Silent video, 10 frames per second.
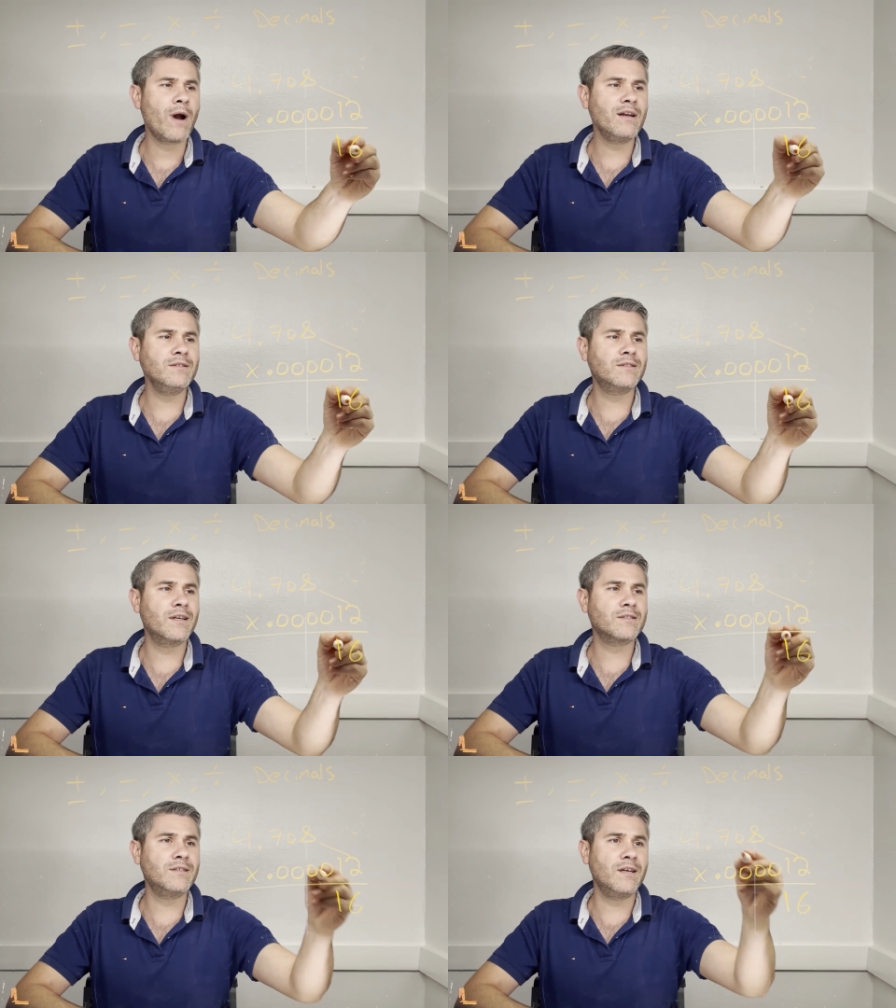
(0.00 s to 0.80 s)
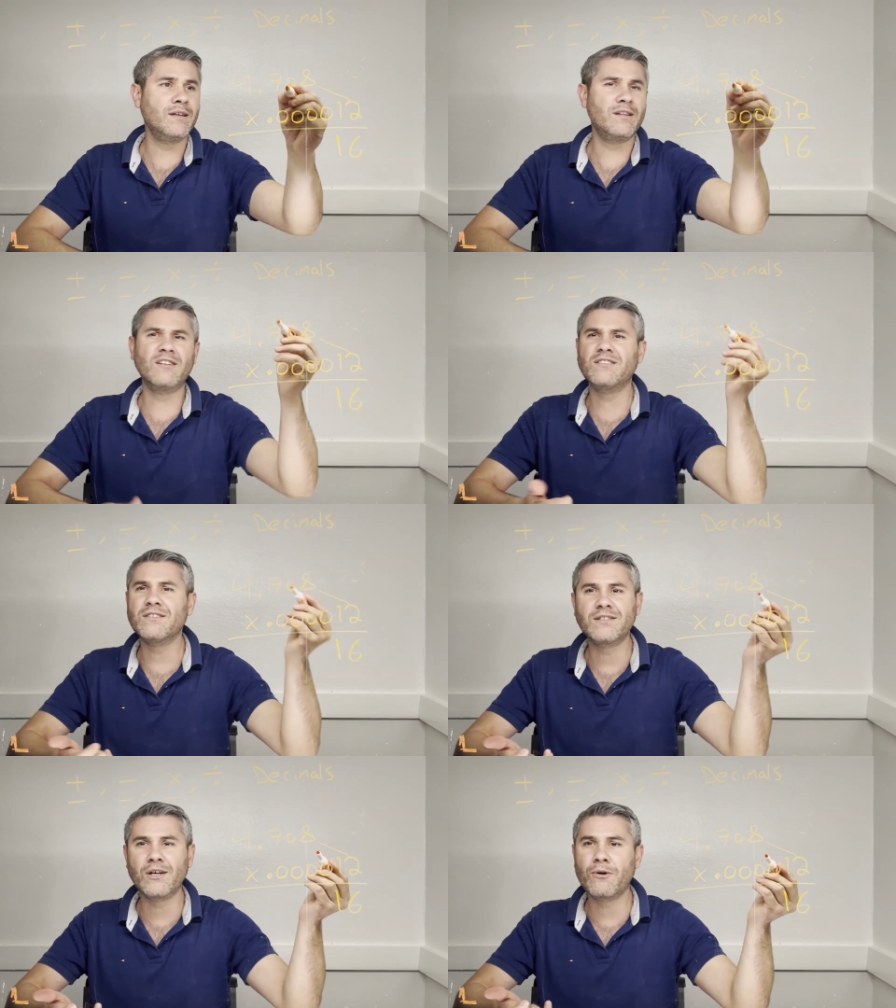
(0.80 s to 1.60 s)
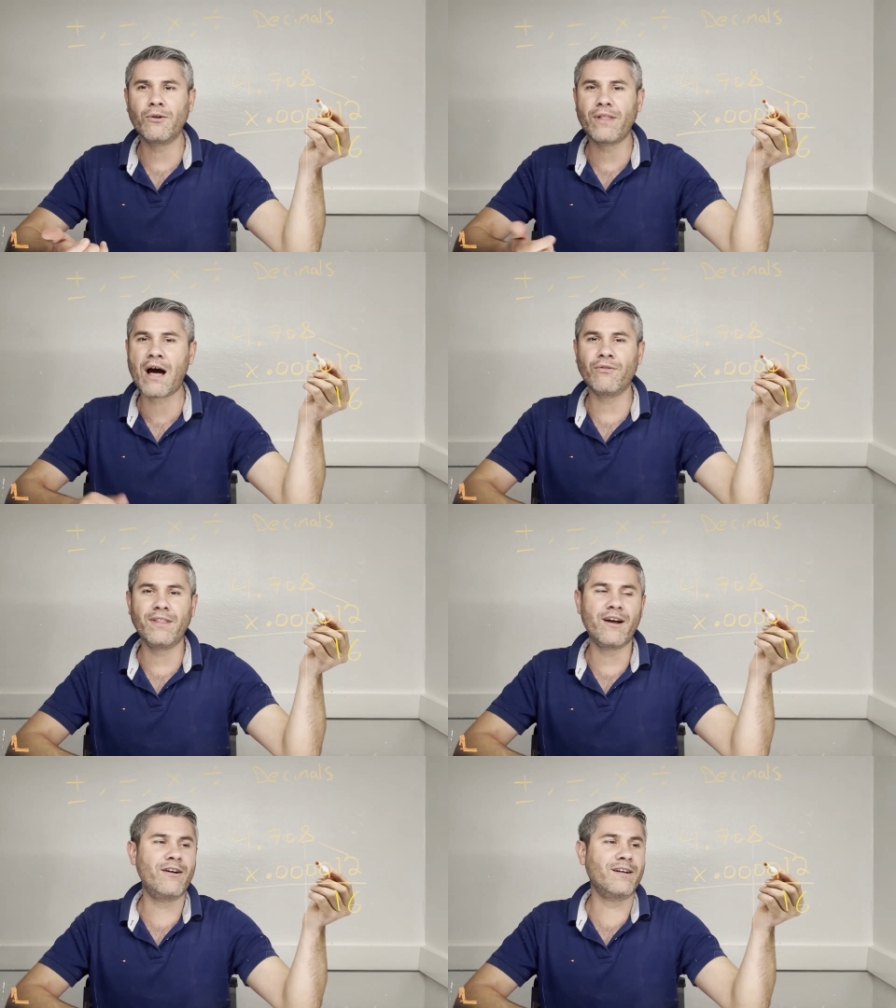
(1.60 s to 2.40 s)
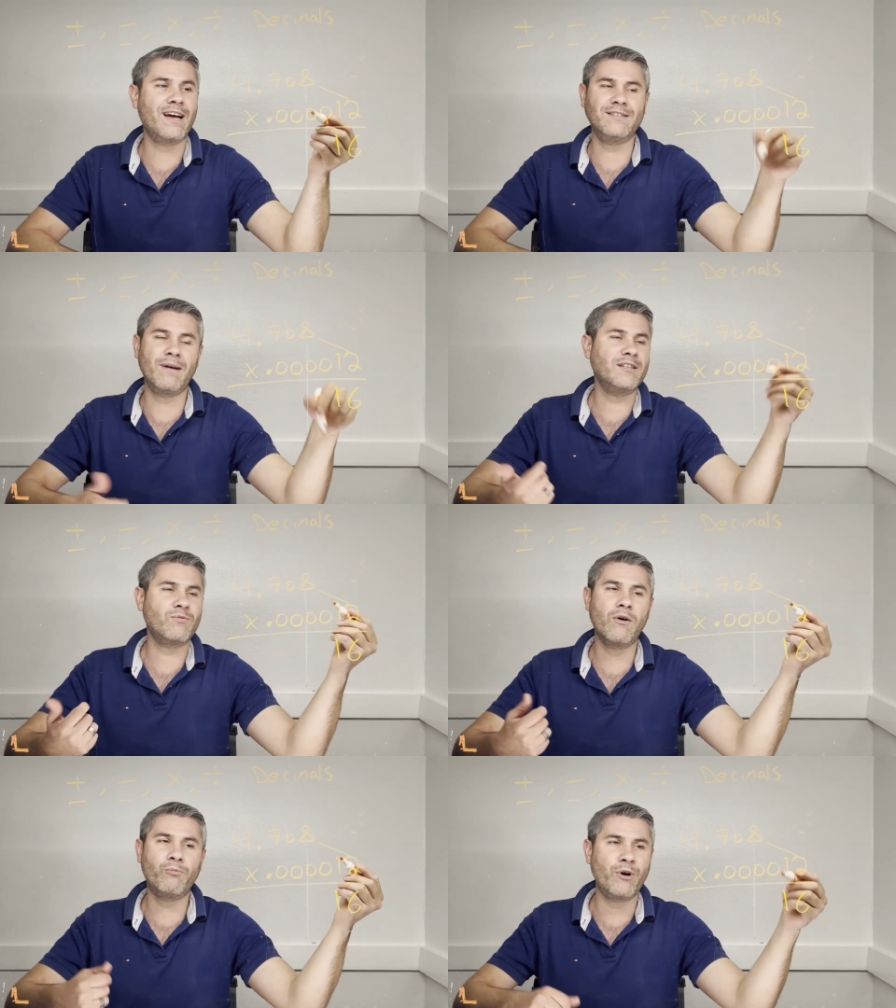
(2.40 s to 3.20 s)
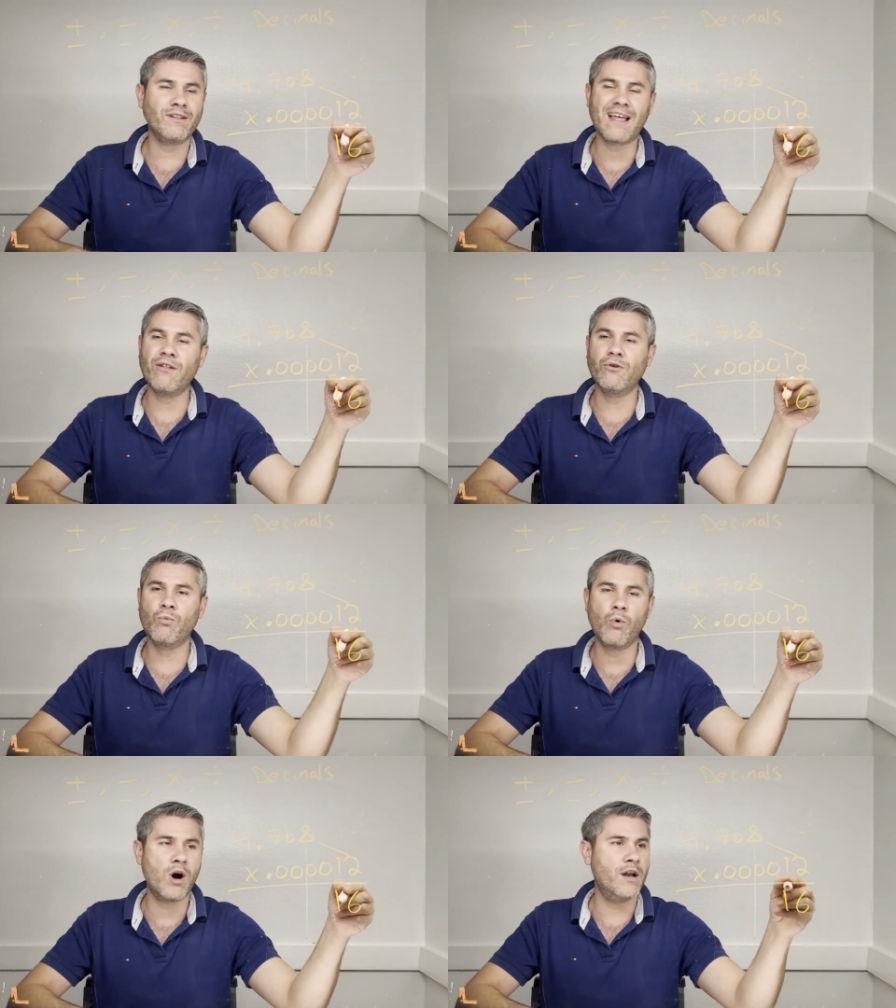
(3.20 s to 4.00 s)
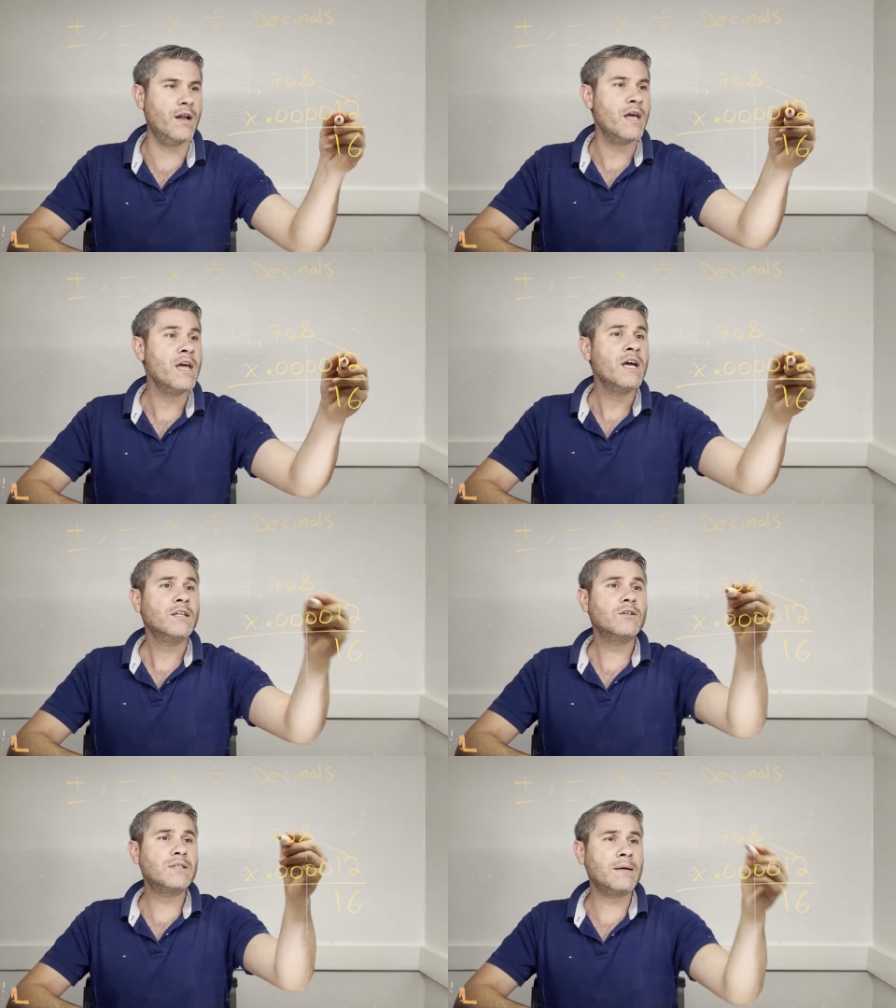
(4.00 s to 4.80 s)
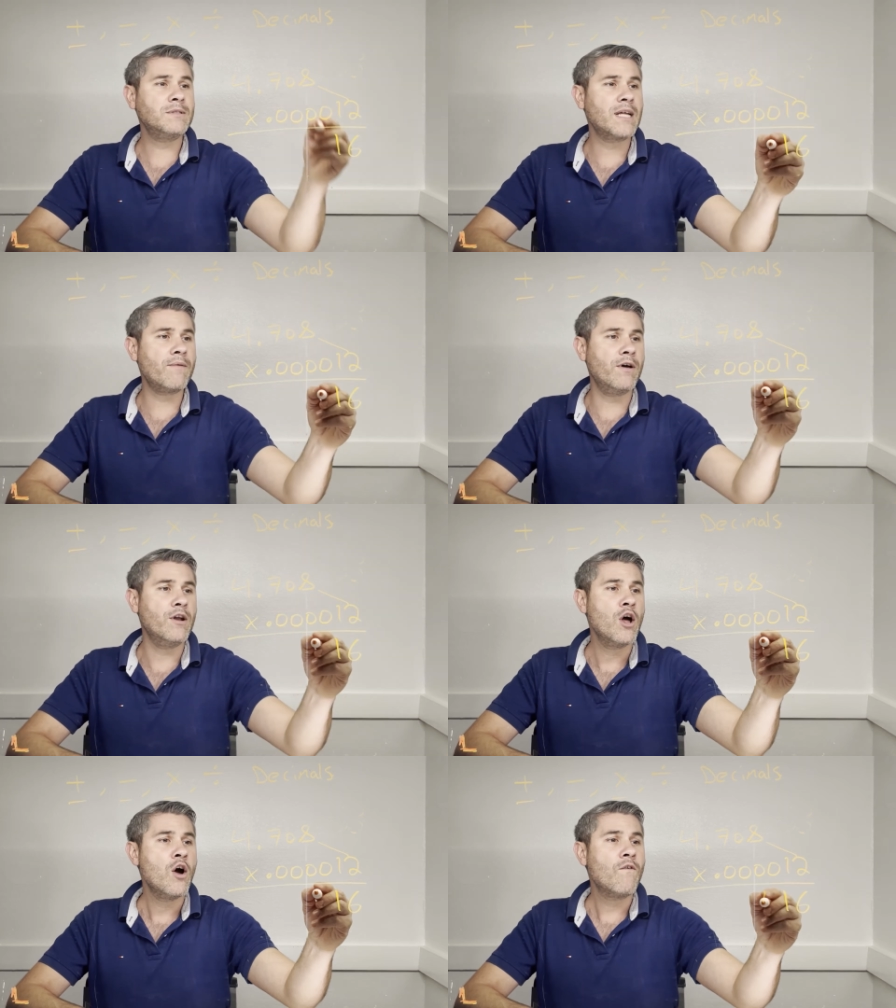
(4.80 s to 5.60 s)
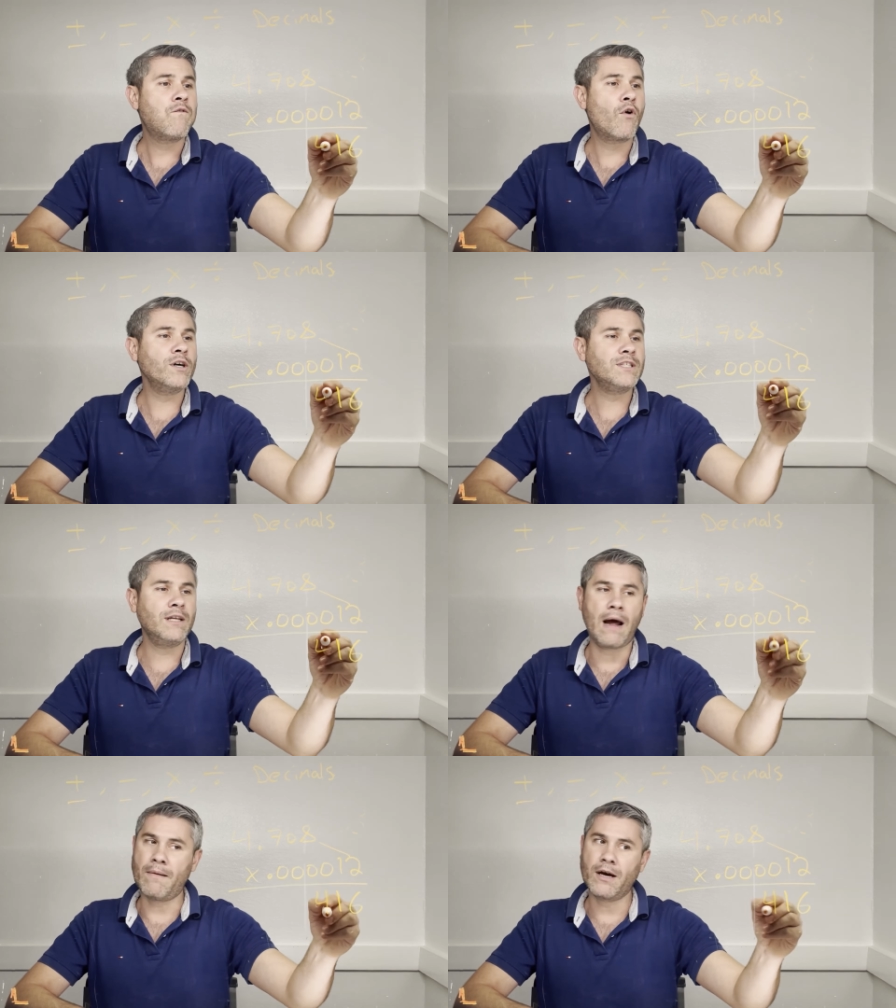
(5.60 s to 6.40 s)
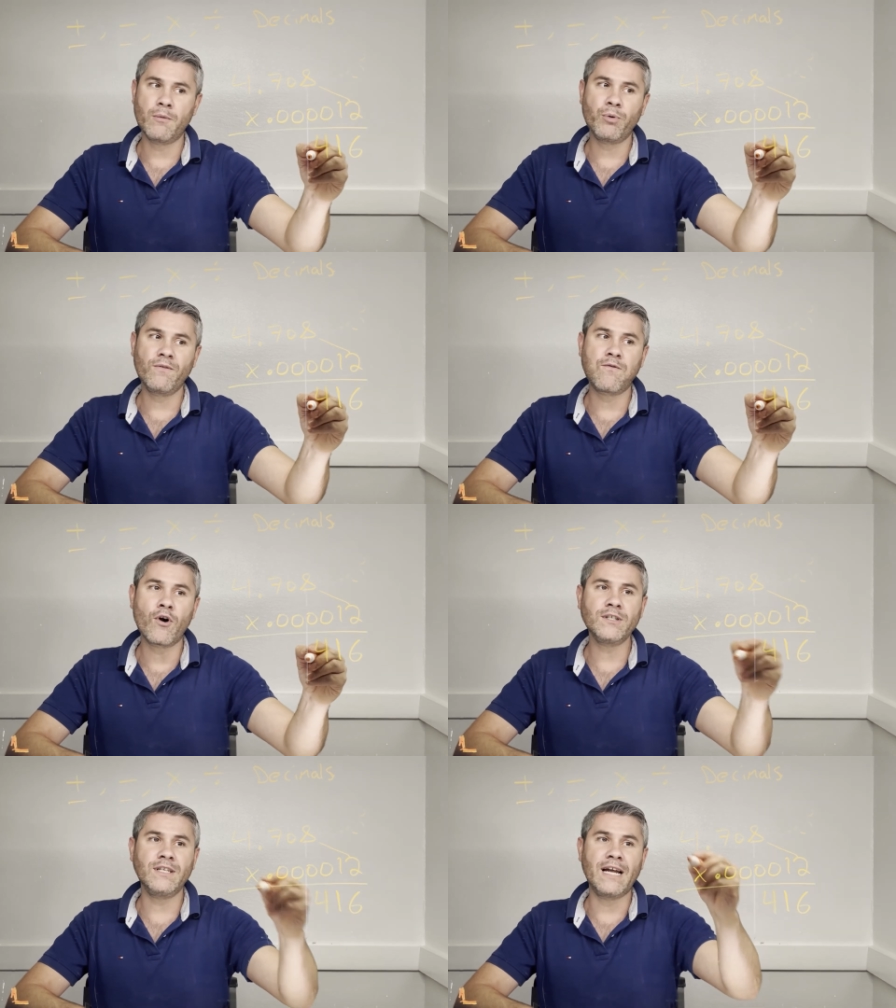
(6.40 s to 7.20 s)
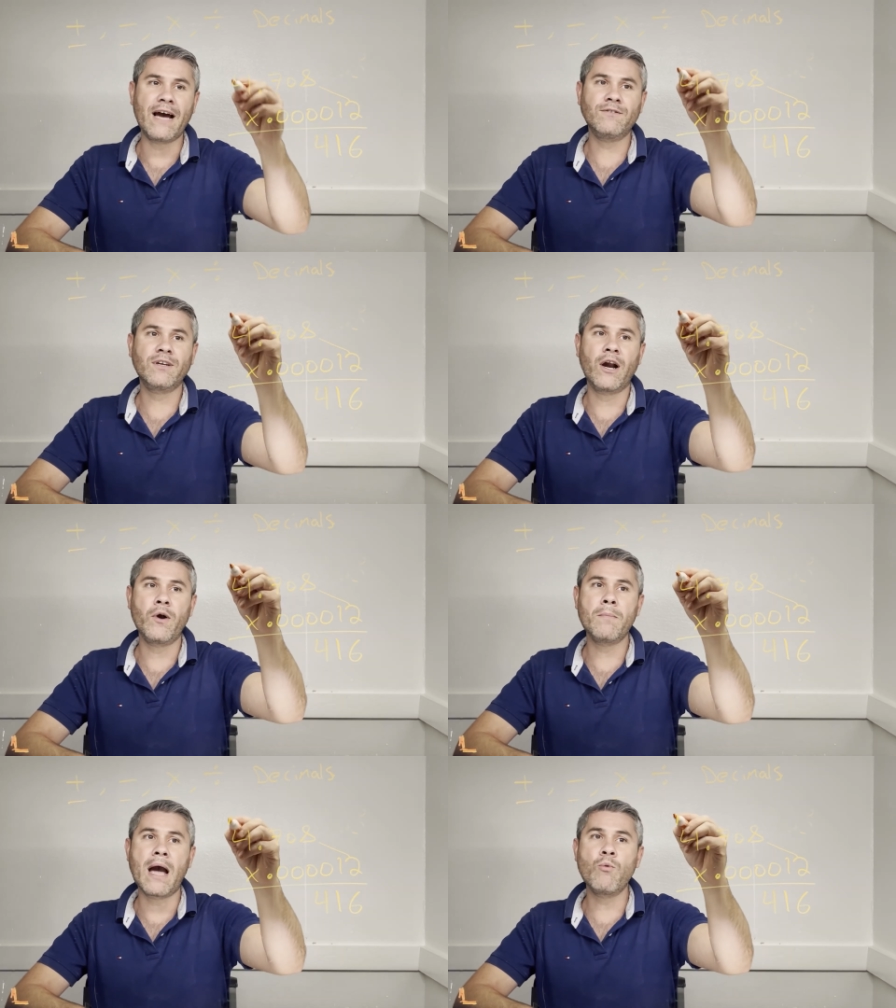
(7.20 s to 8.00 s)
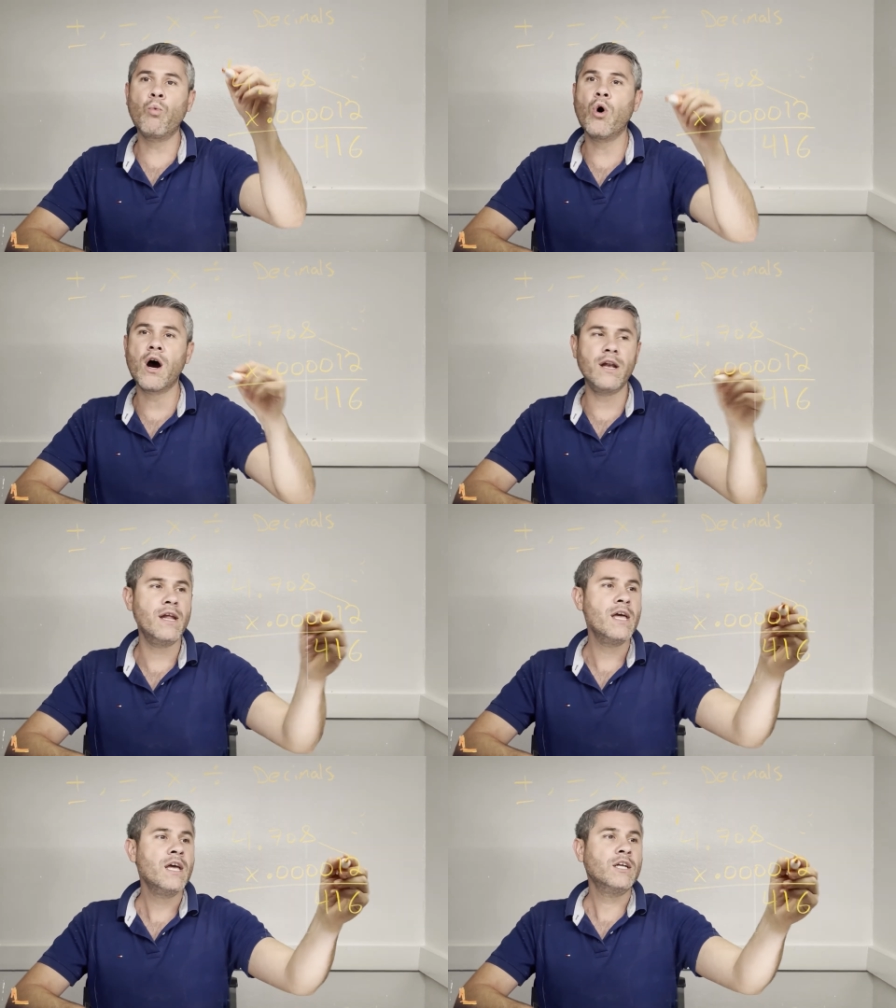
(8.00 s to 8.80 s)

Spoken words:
writing 16? There's a 0 down there, guys. Might as well bring down the 1. 2 times 7, 14. I'm not going to put 14. I have to carry my 1.